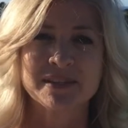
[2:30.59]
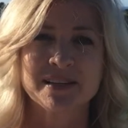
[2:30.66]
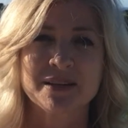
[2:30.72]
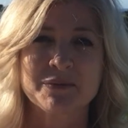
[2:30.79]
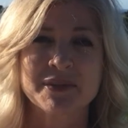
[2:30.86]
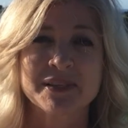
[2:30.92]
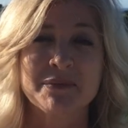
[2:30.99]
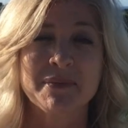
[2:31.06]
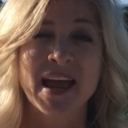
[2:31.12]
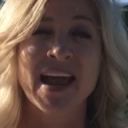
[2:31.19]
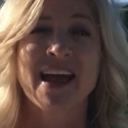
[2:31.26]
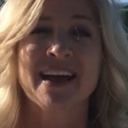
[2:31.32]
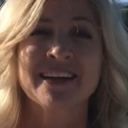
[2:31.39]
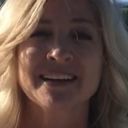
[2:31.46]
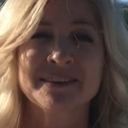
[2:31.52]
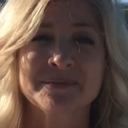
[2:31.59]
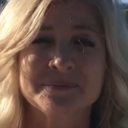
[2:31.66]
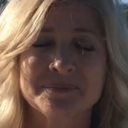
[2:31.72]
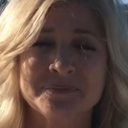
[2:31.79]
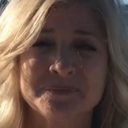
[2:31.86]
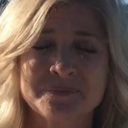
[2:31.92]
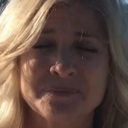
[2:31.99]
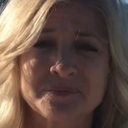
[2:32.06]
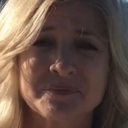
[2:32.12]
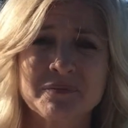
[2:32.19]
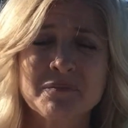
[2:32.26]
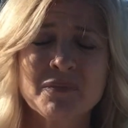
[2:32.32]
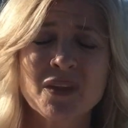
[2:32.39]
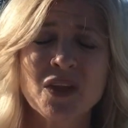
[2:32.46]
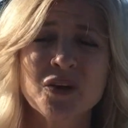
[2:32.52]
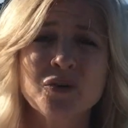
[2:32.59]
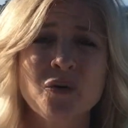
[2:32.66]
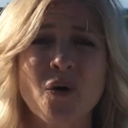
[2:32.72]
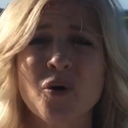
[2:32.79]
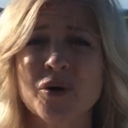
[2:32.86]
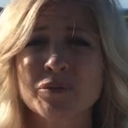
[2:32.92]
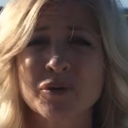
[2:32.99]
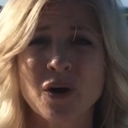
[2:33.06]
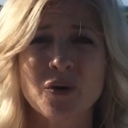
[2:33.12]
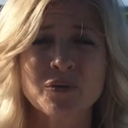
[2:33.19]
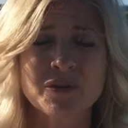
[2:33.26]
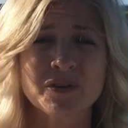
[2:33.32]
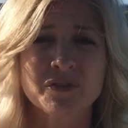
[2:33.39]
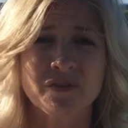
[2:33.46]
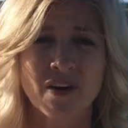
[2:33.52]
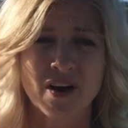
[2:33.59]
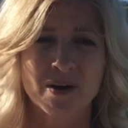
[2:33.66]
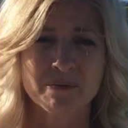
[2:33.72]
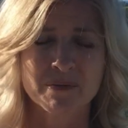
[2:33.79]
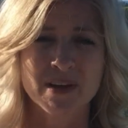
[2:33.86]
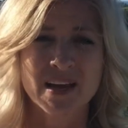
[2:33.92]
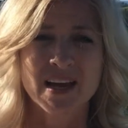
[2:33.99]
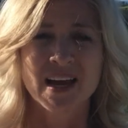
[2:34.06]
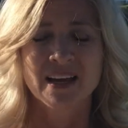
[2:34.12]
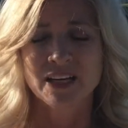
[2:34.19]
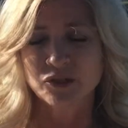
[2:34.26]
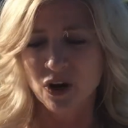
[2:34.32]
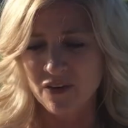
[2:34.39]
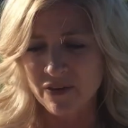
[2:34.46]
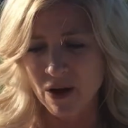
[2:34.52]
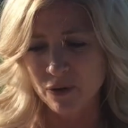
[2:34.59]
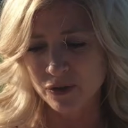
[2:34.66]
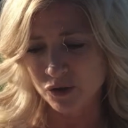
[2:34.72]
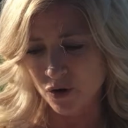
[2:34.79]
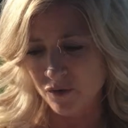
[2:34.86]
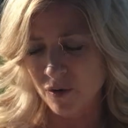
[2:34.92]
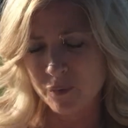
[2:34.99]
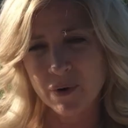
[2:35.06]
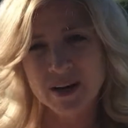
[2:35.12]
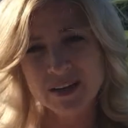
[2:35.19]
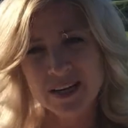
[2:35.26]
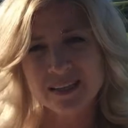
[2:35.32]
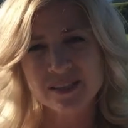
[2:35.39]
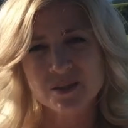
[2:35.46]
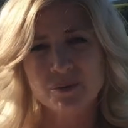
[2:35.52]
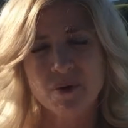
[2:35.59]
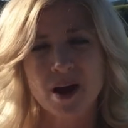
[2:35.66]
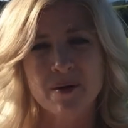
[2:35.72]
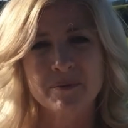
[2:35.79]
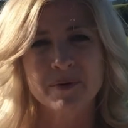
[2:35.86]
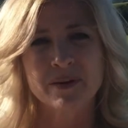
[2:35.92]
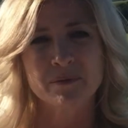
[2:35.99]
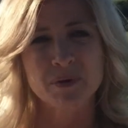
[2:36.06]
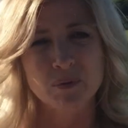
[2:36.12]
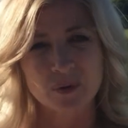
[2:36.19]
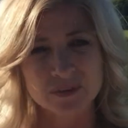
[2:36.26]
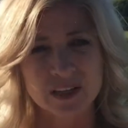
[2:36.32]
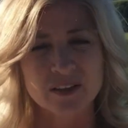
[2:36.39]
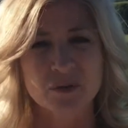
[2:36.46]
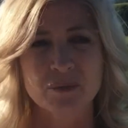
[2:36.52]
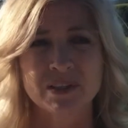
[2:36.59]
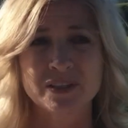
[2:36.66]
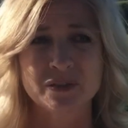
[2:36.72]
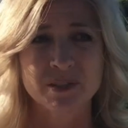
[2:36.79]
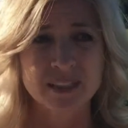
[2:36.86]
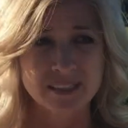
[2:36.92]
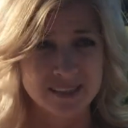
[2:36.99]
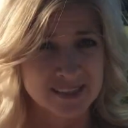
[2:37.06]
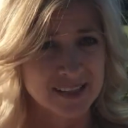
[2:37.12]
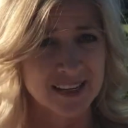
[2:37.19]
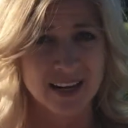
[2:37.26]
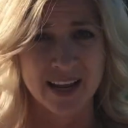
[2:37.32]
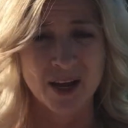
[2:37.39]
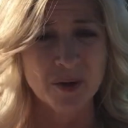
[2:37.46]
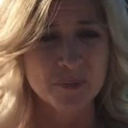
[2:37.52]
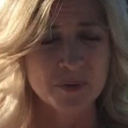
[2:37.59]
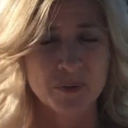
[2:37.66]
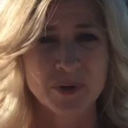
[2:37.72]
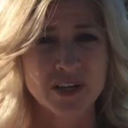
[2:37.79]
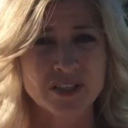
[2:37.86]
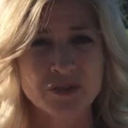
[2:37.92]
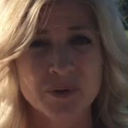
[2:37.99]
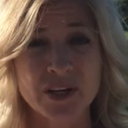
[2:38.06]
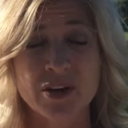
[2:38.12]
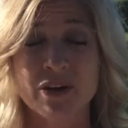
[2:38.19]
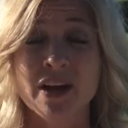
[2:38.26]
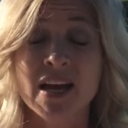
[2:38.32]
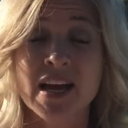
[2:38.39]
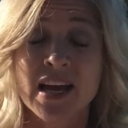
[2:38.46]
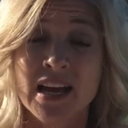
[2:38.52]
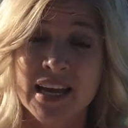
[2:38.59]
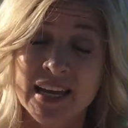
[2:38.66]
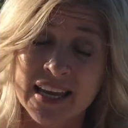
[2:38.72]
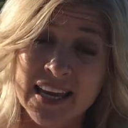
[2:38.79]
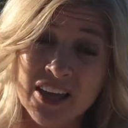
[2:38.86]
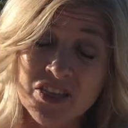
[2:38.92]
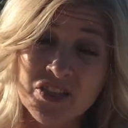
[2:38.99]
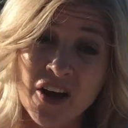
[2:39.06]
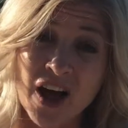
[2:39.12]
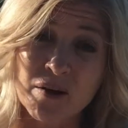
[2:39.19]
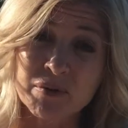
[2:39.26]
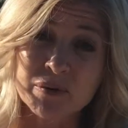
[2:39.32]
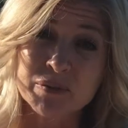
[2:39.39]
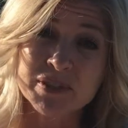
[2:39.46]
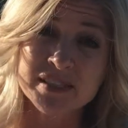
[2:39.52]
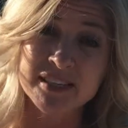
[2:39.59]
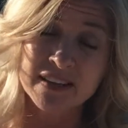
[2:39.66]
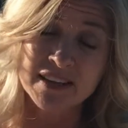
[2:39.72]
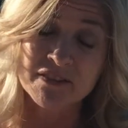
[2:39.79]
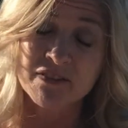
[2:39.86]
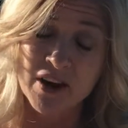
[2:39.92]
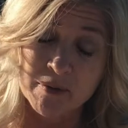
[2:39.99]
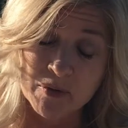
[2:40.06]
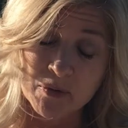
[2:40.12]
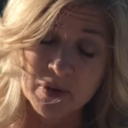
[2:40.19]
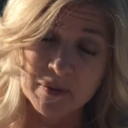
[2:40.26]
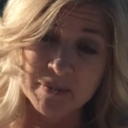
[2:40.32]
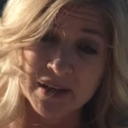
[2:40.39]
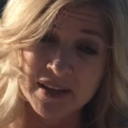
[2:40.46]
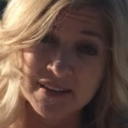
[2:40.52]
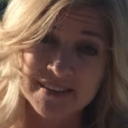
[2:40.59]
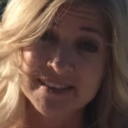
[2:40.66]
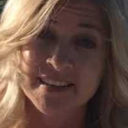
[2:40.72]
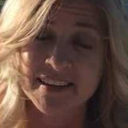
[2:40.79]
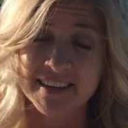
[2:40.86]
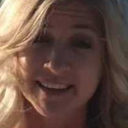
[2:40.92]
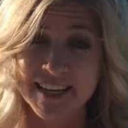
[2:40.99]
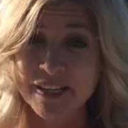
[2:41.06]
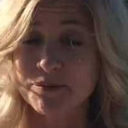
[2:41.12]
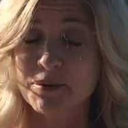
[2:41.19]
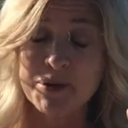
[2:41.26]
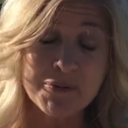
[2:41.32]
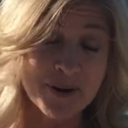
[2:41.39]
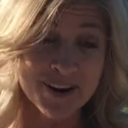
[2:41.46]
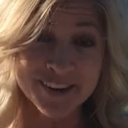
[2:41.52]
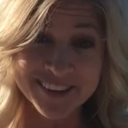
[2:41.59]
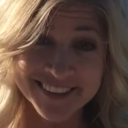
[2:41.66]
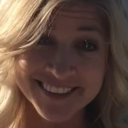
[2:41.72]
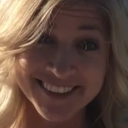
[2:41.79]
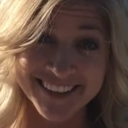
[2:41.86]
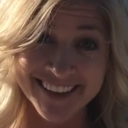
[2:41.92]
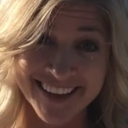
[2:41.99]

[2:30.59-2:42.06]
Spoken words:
And it was a man who owned the farm. He drove up right next to Rob, and he rolled down our window and he says, "Can I help you? What are you doing here?" He thought we were stealing farm equipment and stealing things. We weren't.